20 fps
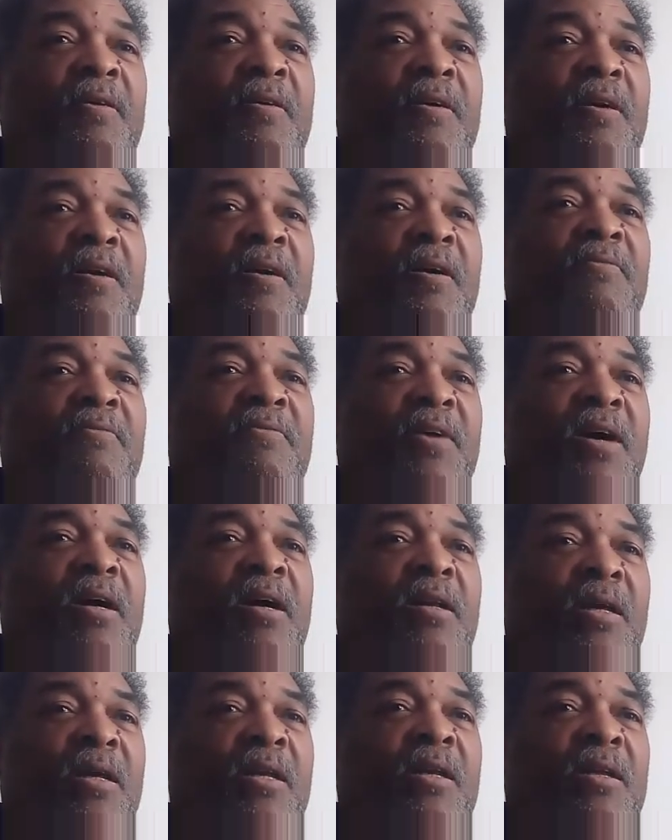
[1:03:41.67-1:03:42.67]
of
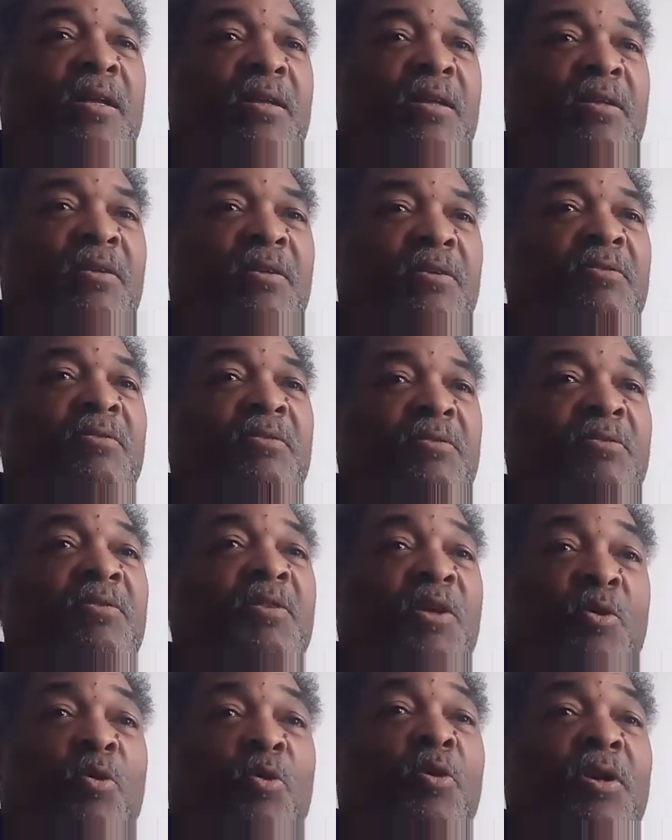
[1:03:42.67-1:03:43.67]
violating
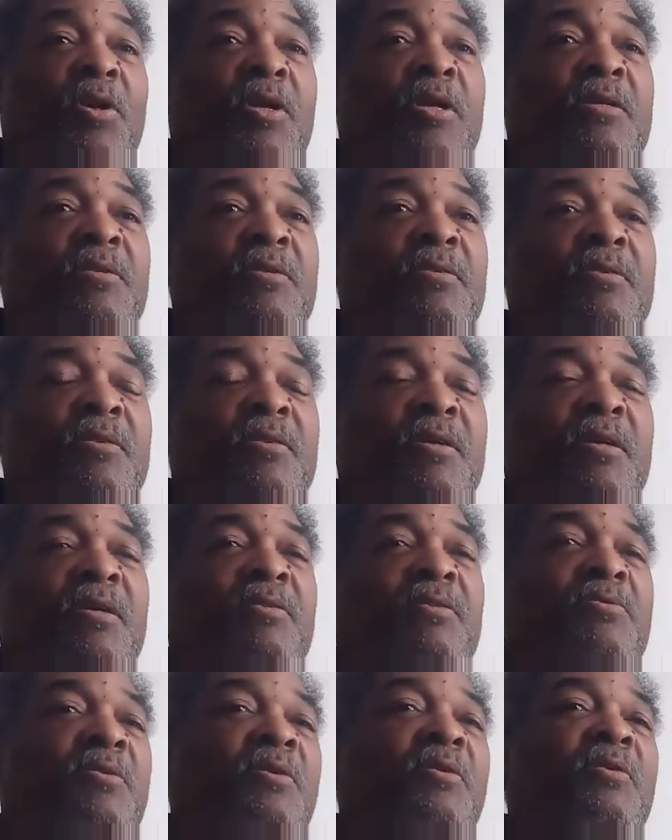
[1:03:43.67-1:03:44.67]
the ordinance.
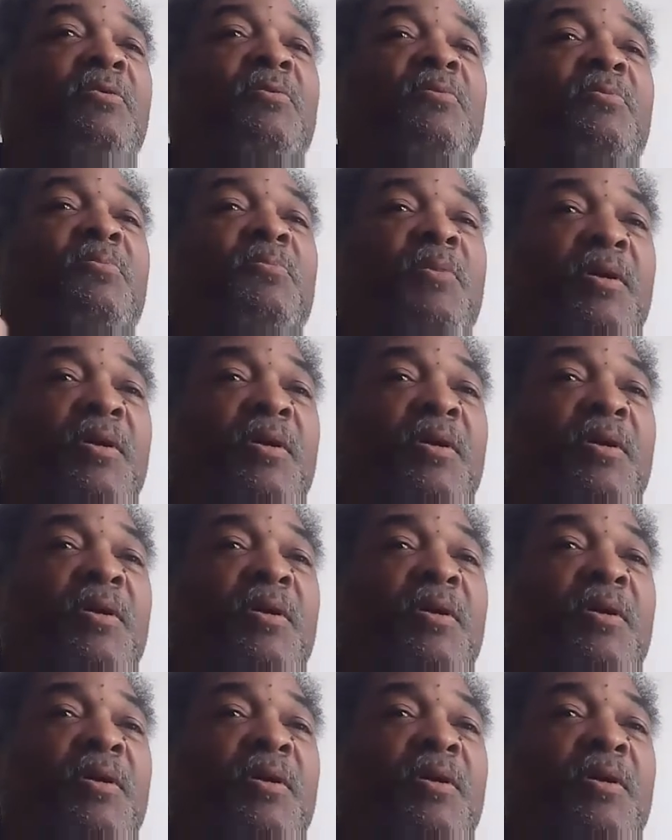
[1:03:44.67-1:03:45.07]
And so,